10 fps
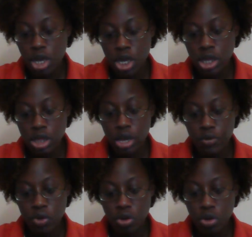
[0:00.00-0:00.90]
He's
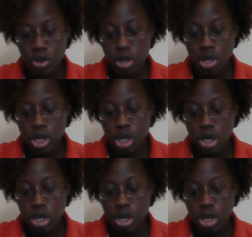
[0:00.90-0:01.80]
never
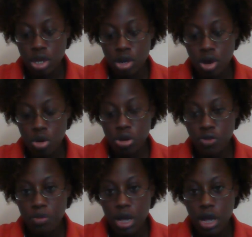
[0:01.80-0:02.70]
known
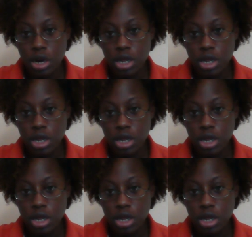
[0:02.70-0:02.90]
of my